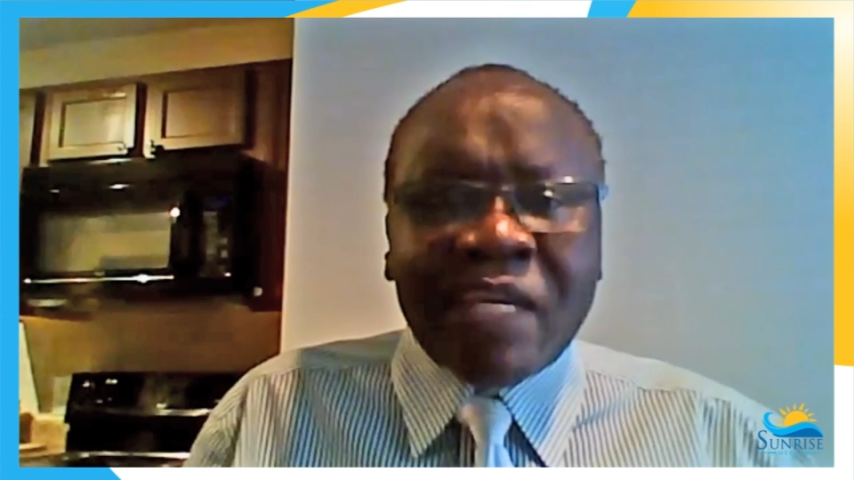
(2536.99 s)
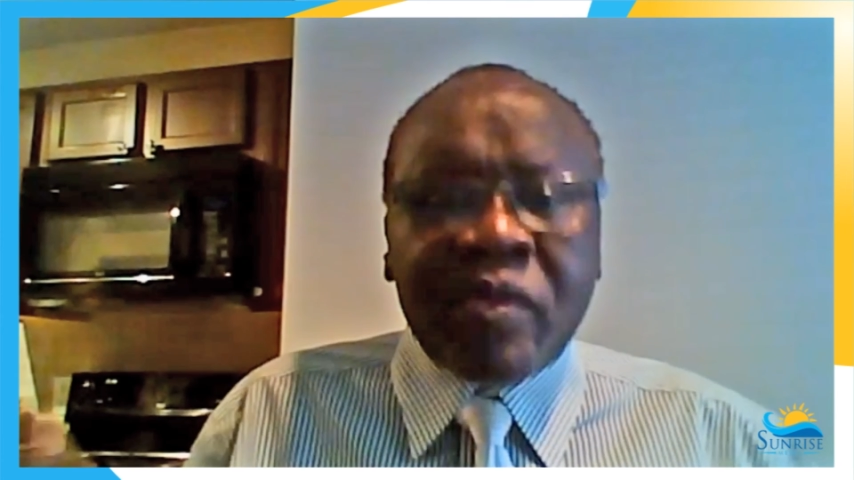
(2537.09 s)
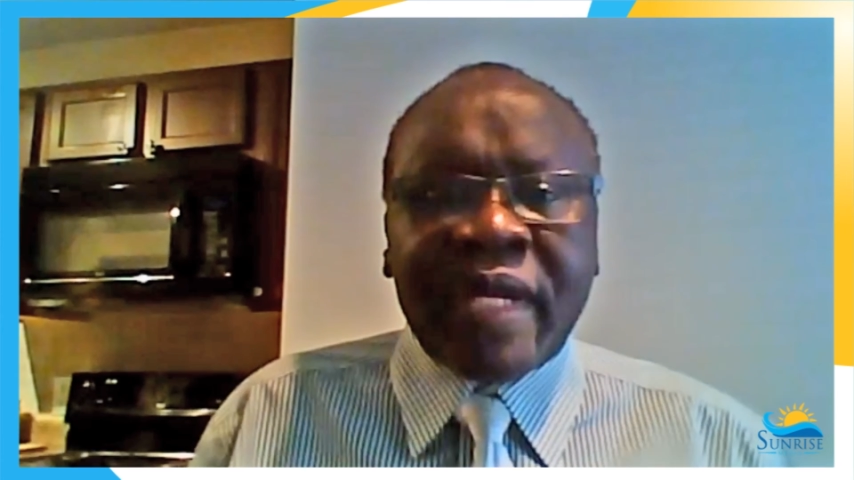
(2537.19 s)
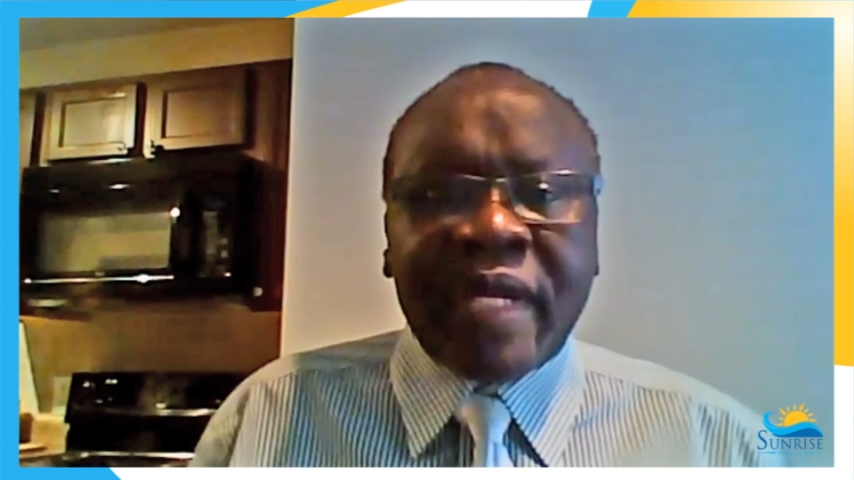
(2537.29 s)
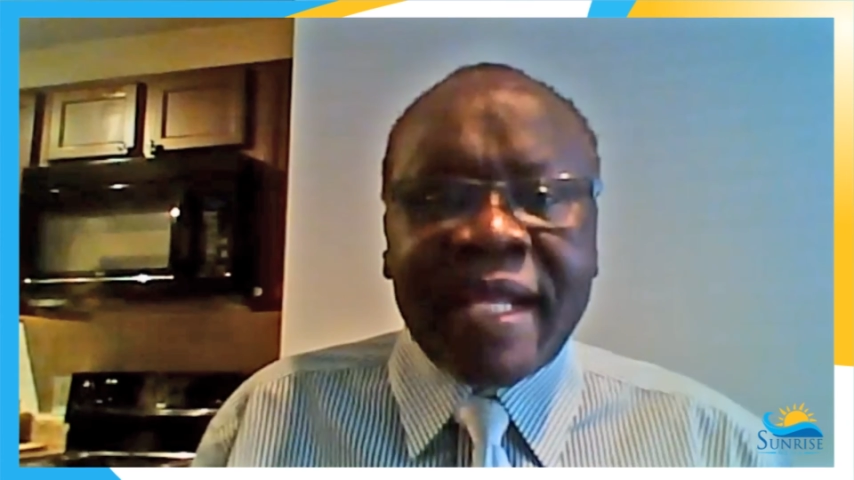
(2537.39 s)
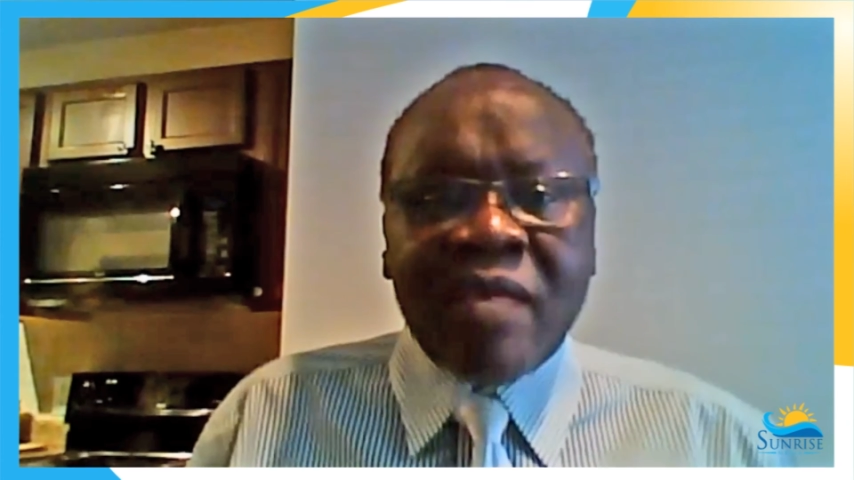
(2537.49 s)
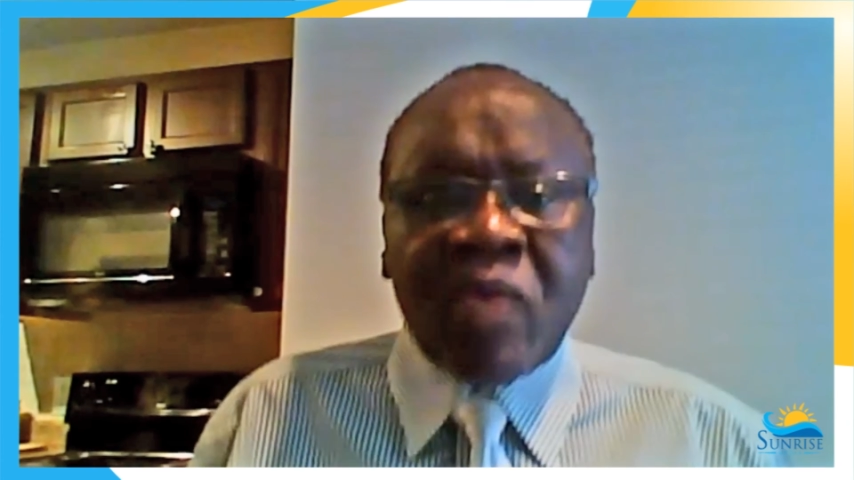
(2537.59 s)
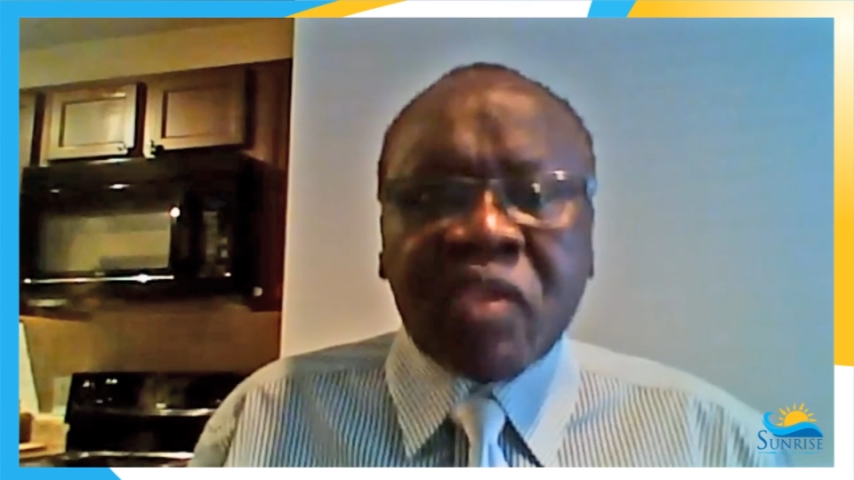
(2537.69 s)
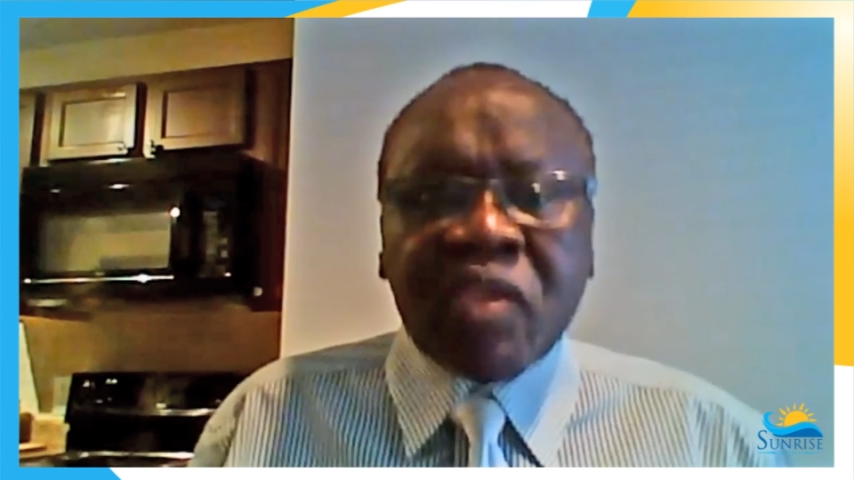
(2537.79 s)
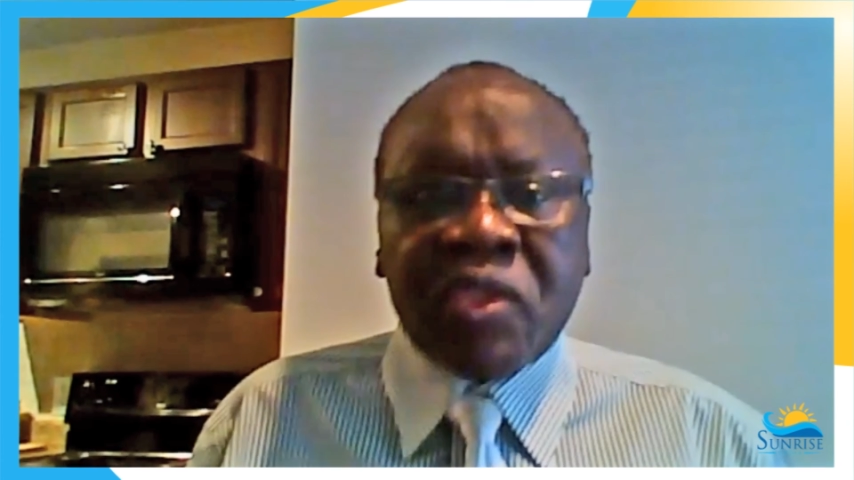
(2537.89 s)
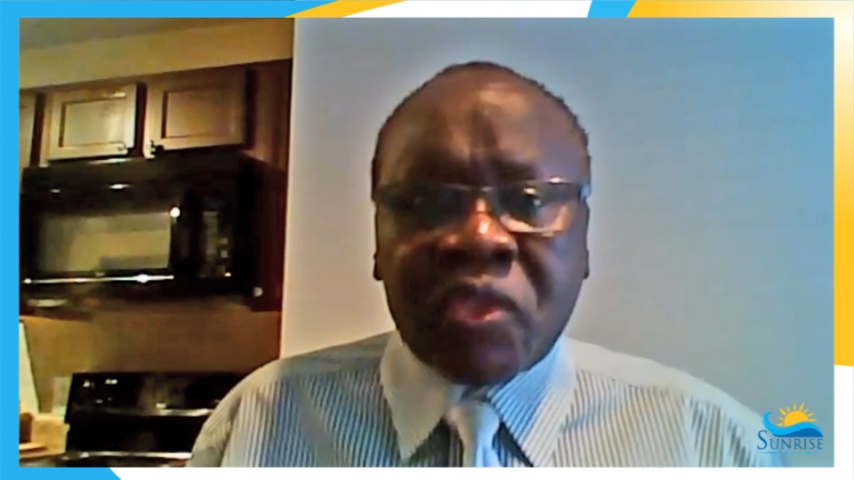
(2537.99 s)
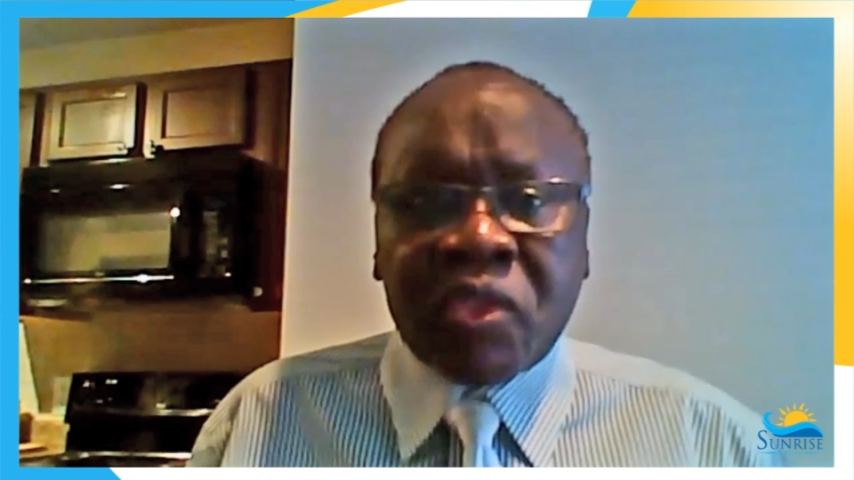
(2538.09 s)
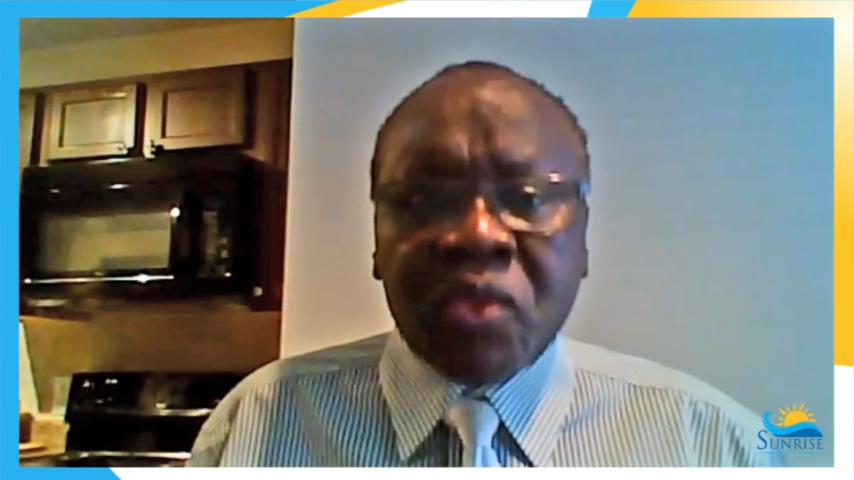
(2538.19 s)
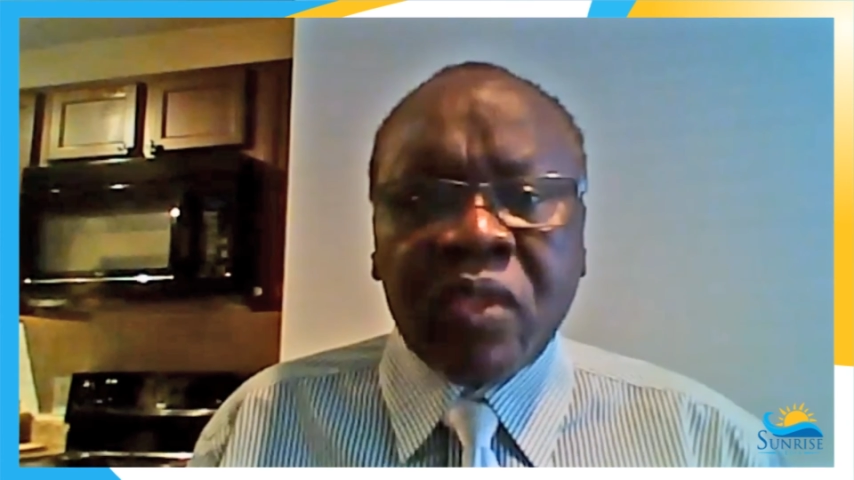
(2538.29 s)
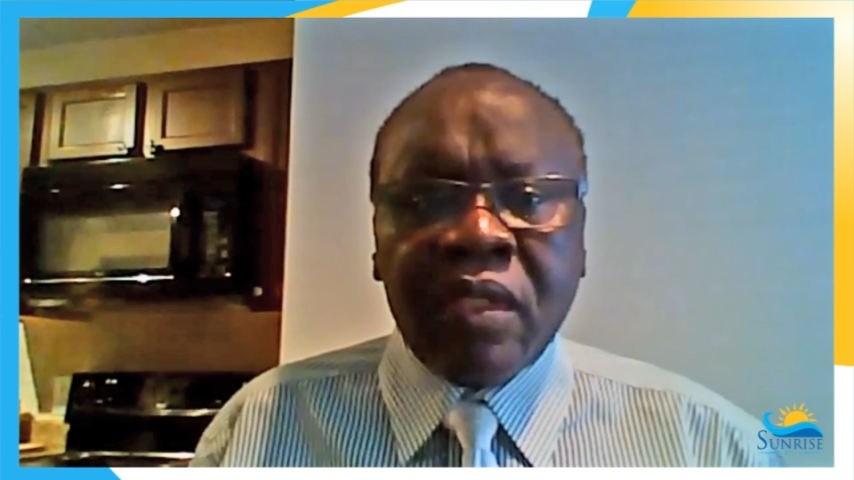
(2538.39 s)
we really want to do?